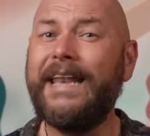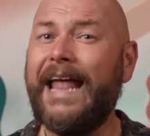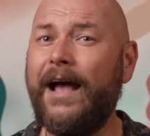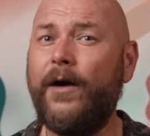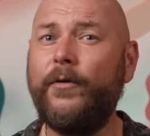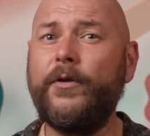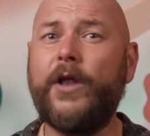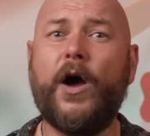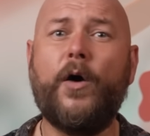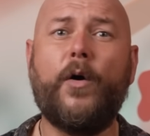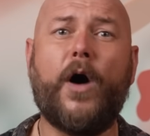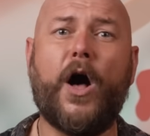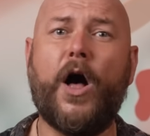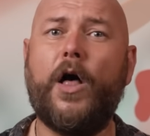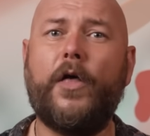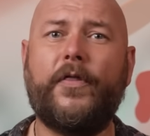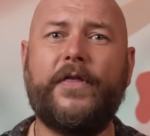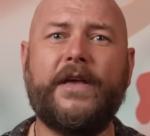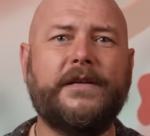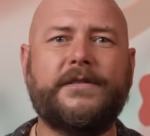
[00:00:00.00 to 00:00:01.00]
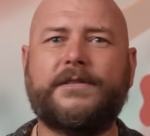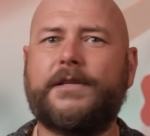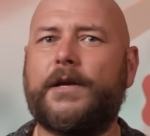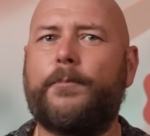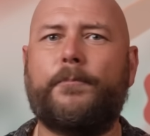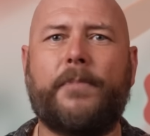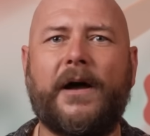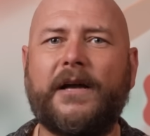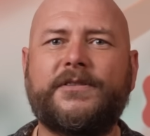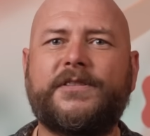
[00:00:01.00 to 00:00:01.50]
now know all these
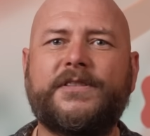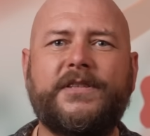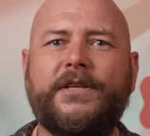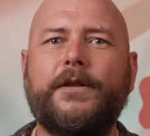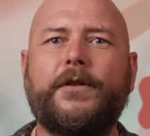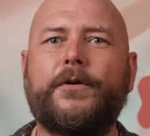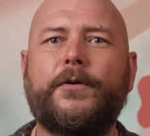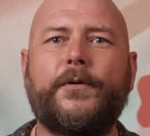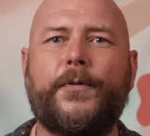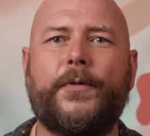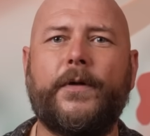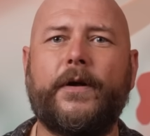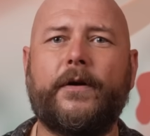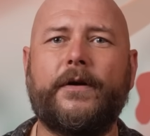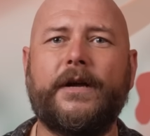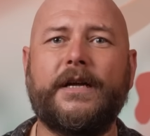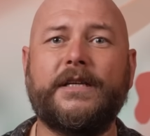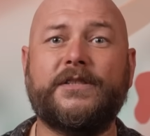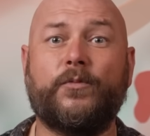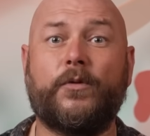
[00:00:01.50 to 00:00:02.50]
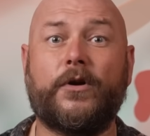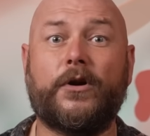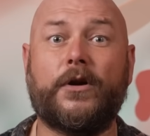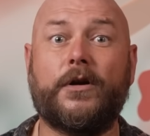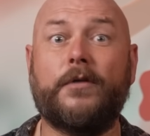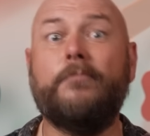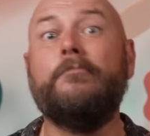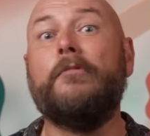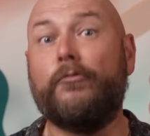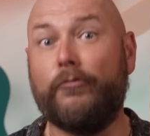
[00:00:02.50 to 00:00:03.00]
corpuscular theories
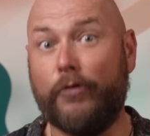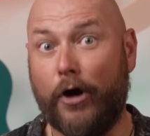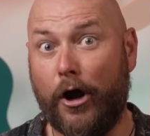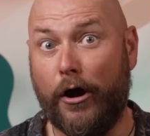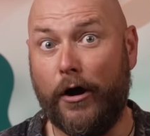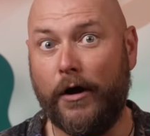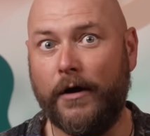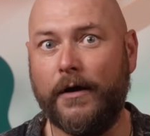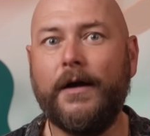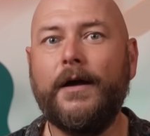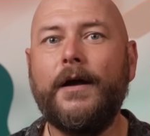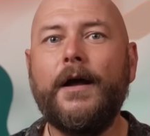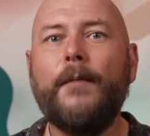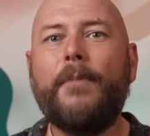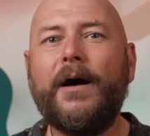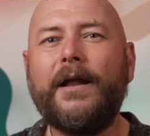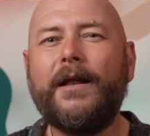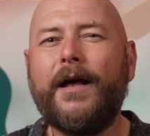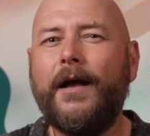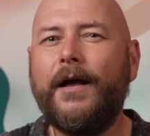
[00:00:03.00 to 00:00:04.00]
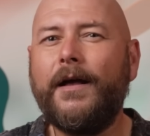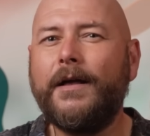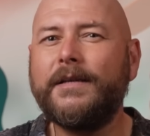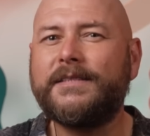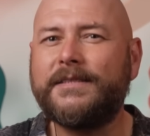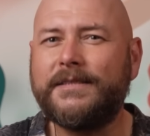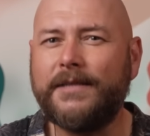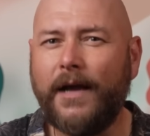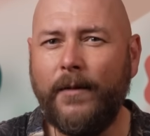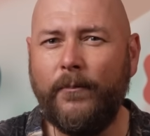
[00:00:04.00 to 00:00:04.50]
were wrong. But
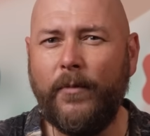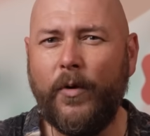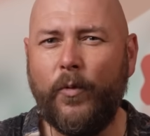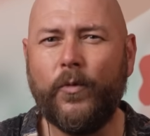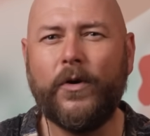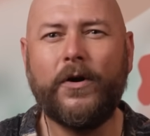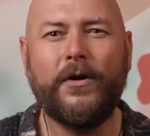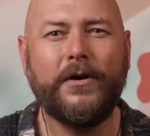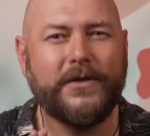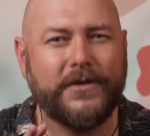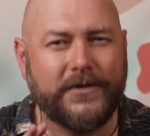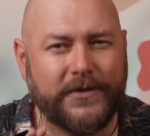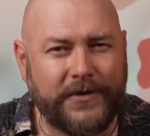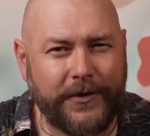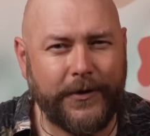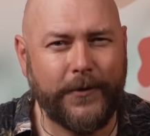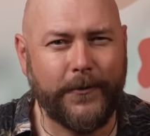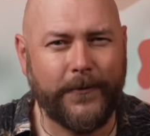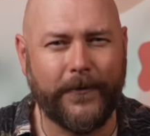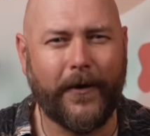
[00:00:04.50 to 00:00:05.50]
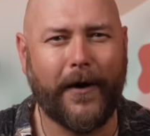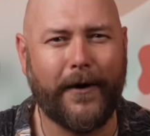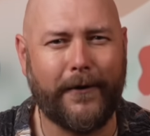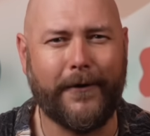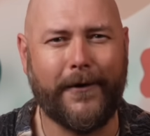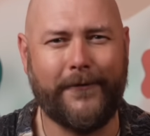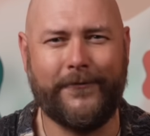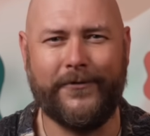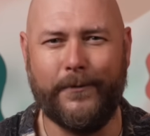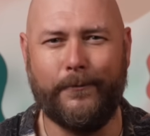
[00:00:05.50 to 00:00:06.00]
some weren't too
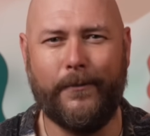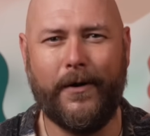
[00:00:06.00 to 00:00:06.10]
far off the